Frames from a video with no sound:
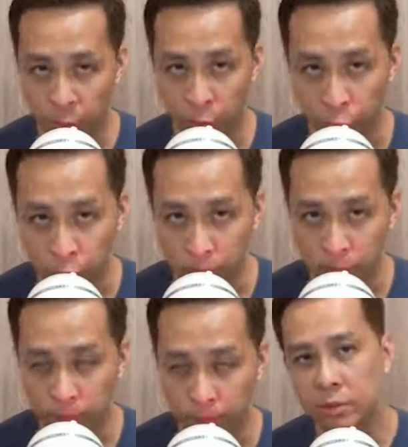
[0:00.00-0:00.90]
Facebook
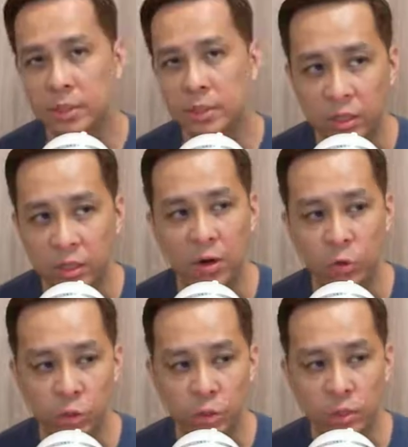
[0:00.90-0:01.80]
group. So I would say the
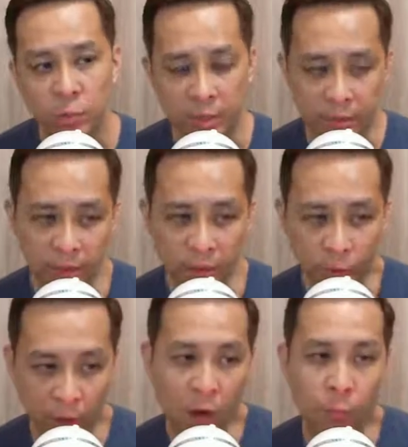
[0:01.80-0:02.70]
gift vouchers
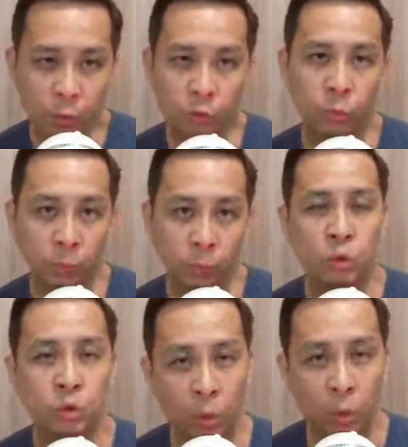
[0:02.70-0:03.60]
basically will help you to
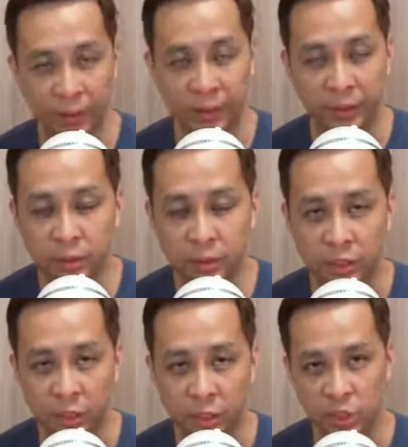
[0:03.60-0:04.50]
boost your branding
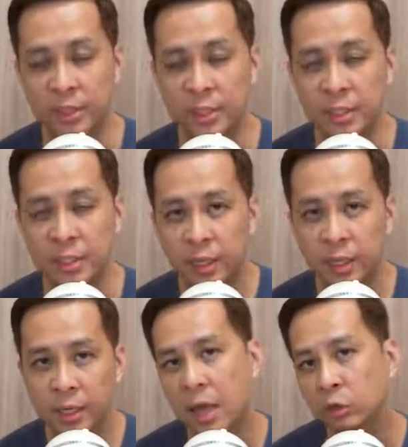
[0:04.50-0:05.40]
initially
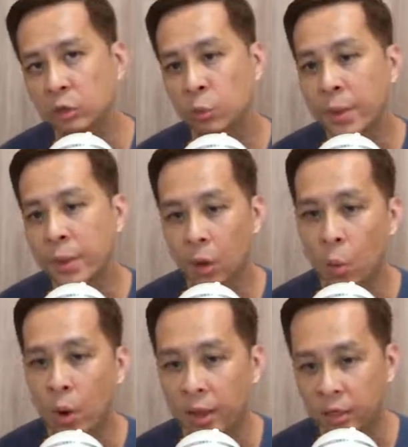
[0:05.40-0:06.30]
and to
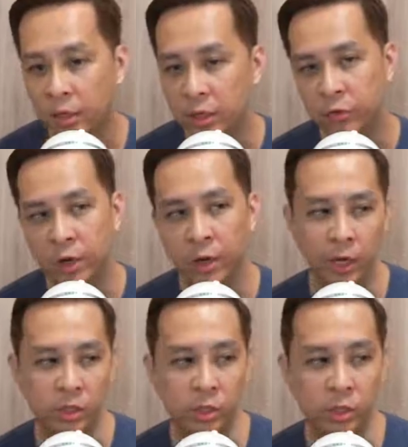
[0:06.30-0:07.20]
make aware if you
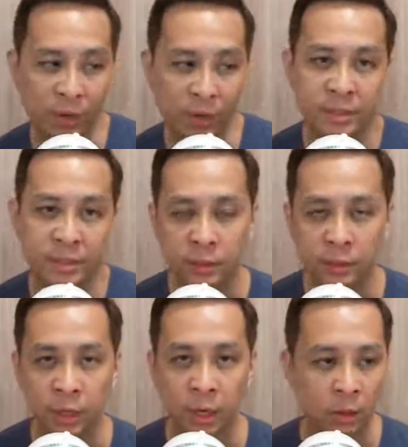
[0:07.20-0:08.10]
are actually running
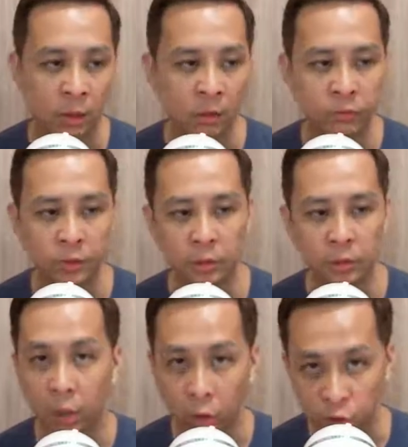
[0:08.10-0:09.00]
certain kind of
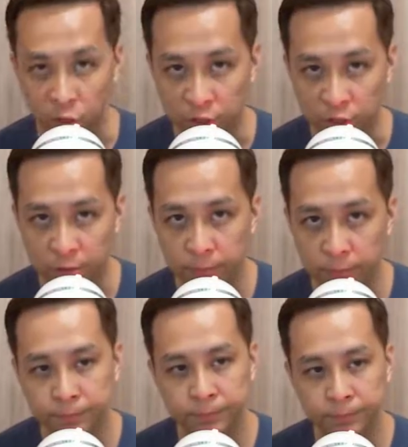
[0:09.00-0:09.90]
new product
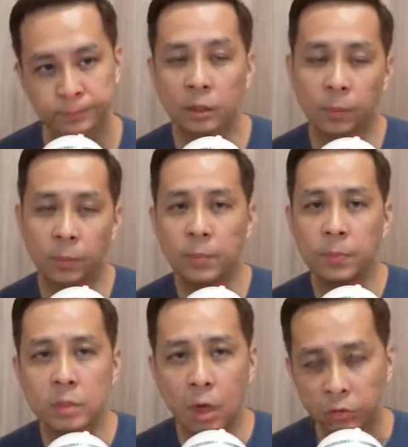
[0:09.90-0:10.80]
launches. So the
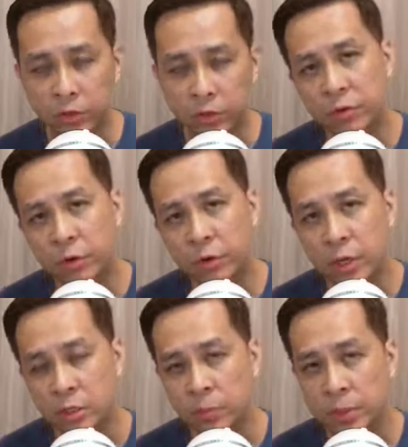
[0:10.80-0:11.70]
purpose of
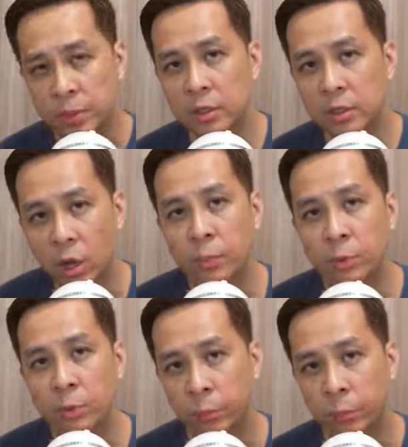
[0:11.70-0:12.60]
giveaway is basically to
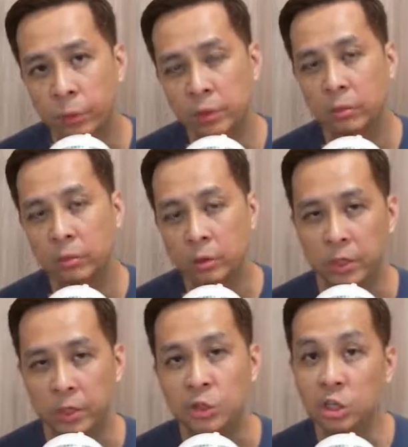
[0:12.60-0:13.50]
help you to build up
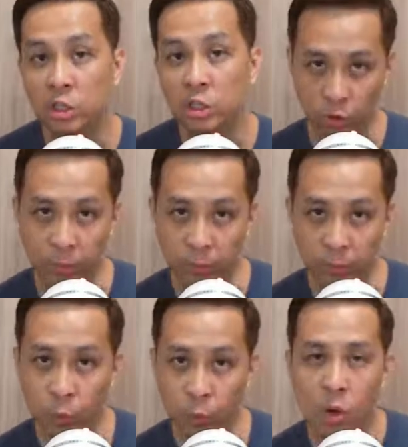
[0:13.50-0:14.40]
your initial
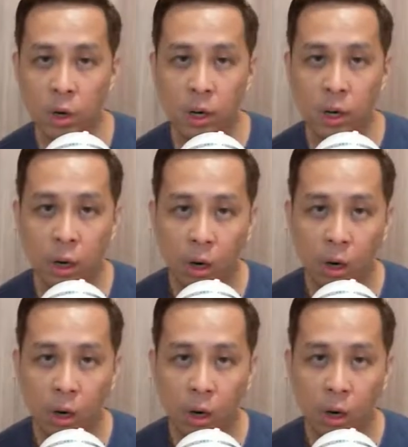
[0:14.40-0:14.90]
subscriber pool